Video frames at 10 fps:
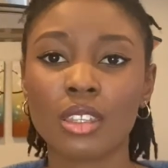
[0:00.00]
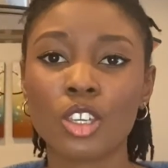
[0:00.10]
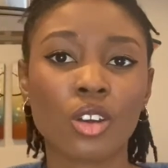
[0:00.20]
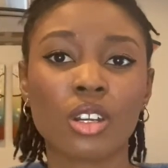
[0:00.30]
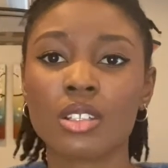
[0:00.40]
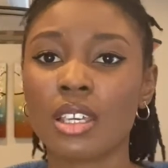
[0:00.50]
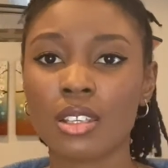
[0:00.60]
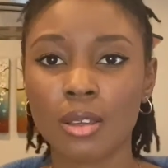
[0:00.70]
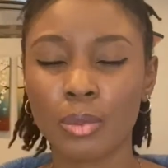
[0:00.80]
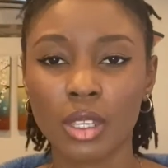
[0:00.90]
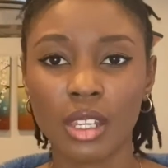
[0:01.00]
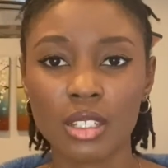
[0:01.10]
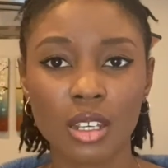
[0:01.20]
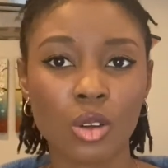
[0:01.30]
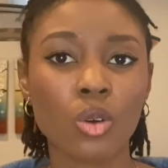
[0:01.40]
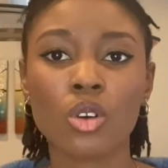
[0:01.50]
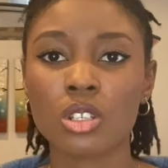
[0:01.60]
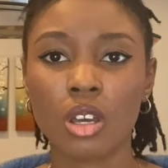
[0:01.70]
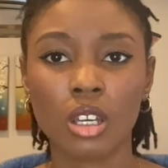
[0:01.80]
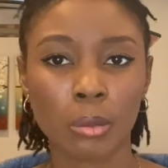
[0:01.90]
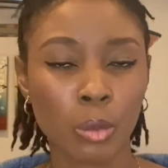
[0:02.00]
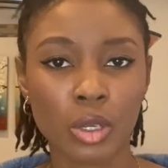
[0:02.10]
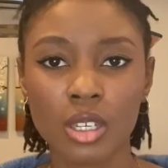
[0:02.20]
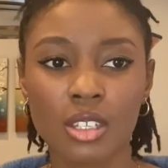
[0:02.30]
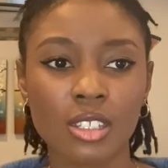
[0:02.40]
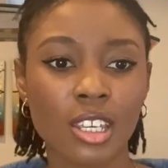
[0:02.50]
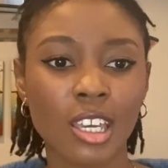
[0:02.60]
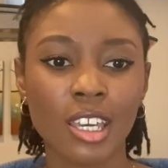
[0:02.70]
you're gonna say something that's gonna cause an argument, because